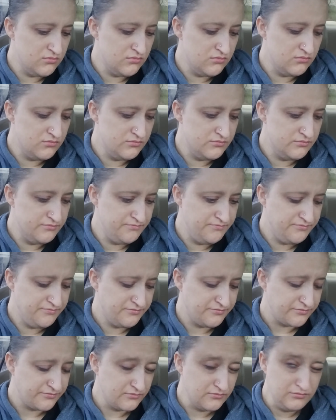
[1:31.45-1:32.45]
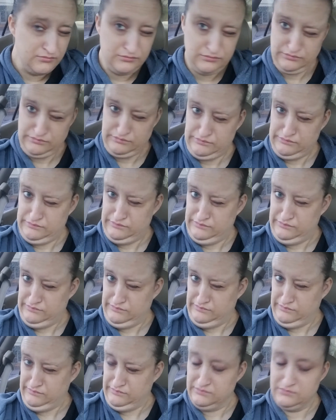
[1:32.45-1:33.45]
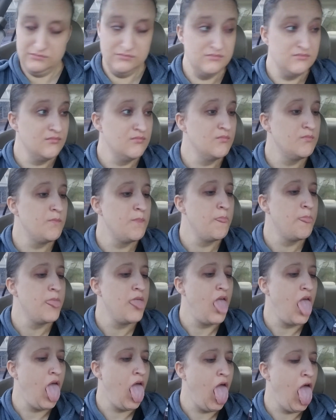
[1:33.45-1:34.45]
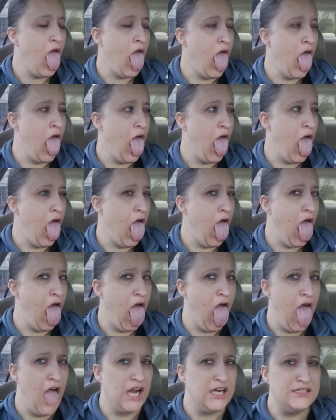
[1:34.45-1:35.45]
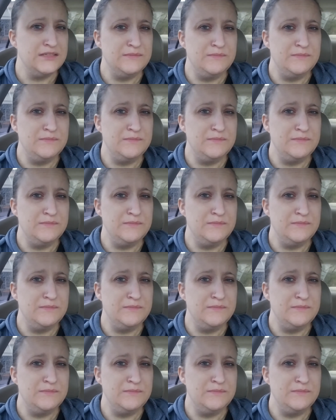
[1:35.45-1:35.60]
(silence)